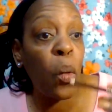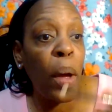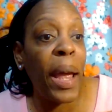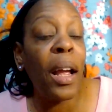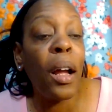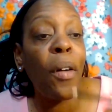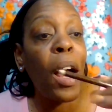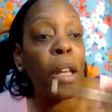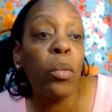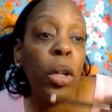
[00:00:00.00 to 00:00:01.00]
way of
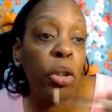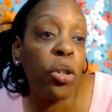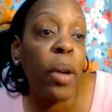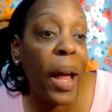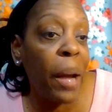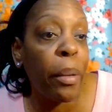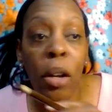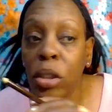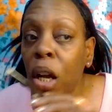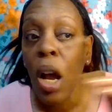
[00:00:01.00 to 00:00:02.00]
how you want to do your eyebrows